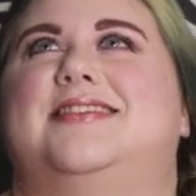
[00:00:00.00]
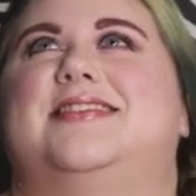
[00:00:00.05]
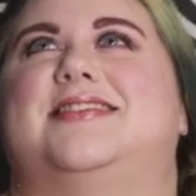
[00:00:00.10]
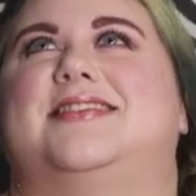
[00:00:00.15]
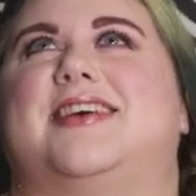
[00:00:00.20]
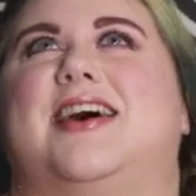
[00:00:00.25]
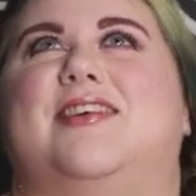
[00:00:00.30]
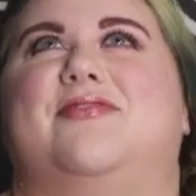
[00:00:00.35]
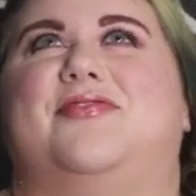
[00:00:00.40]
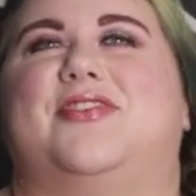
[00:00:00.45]

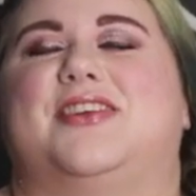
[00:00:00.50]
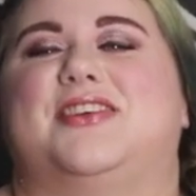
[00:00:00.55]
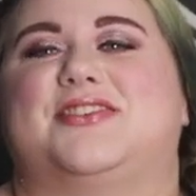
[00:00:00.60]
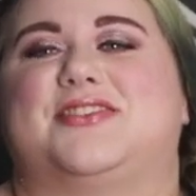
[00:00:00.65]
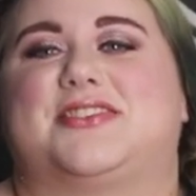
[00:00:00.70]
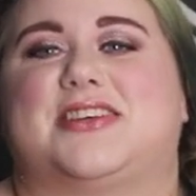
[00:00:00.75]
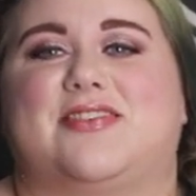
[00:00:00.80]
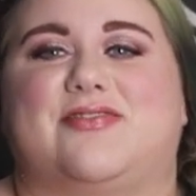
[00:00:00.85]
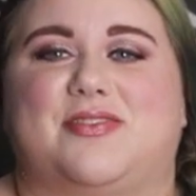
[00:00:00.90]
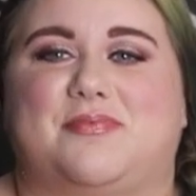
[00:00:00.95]
so I
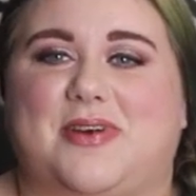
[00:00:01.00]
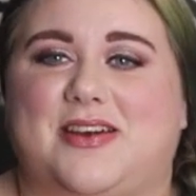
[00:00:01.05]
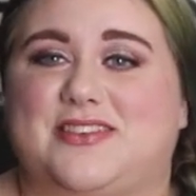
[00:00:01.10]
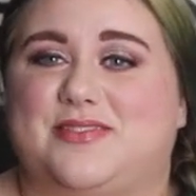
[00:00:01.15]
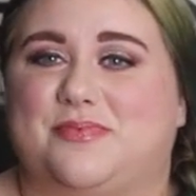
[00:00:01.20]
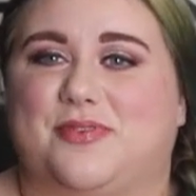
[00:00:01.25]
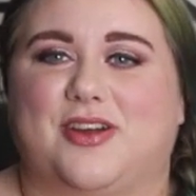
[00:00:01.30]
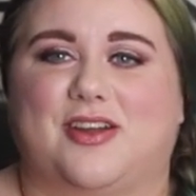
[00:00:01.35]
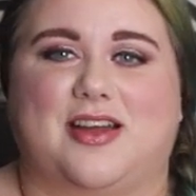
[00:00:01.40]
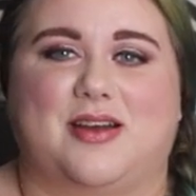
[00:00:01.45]
finished seven by
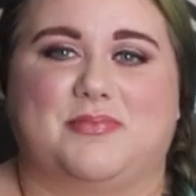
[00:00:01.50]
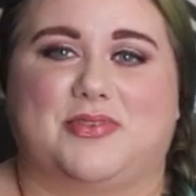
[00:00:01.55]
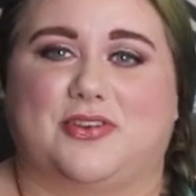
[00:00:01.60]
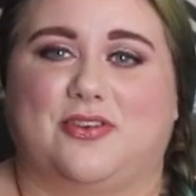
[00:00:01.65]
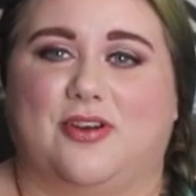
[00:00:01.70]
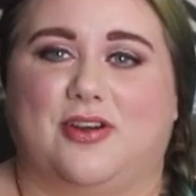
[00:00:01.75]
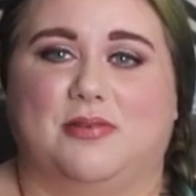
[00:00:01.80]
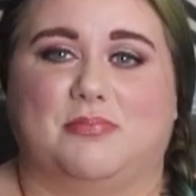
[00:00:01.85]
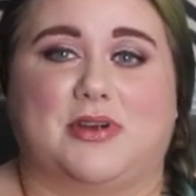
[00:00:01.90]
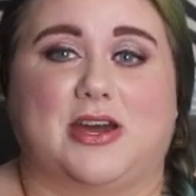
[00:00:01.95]
spring. I'm
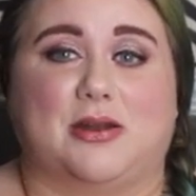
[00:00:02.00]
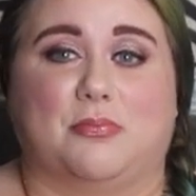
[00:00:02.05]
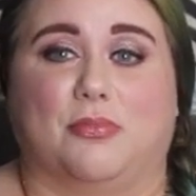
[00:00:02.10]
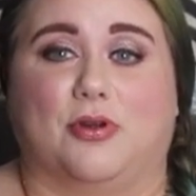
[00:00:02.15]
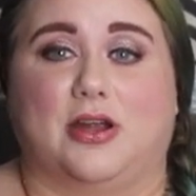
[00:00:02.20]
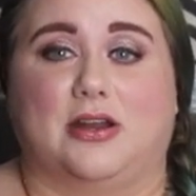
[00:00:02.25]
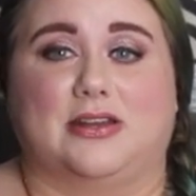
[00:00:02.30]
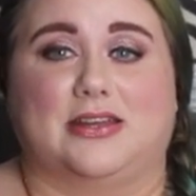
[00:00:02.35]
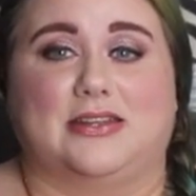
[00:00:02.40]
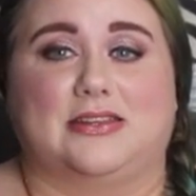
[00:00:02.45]
sorry, I'm kind of
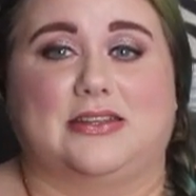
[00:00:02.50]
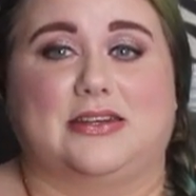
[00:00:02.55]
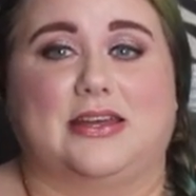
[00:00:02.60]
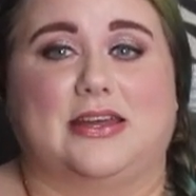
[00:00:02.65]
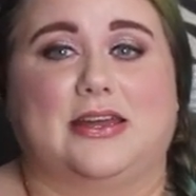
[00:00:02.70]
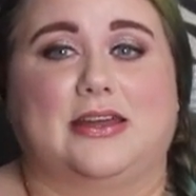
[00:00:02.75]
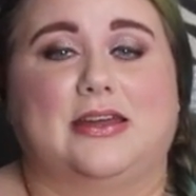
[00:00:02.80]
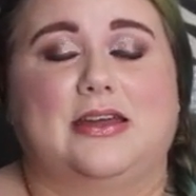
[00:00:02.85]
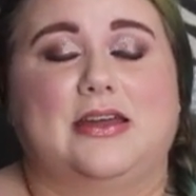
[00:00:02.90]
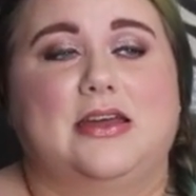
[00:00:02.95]
brain dead
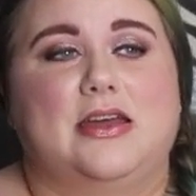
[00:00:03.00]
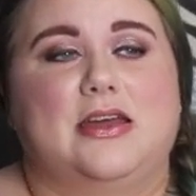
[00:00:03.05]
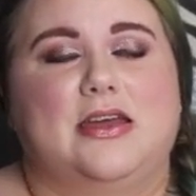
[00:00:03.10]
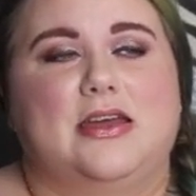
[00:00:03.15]
today.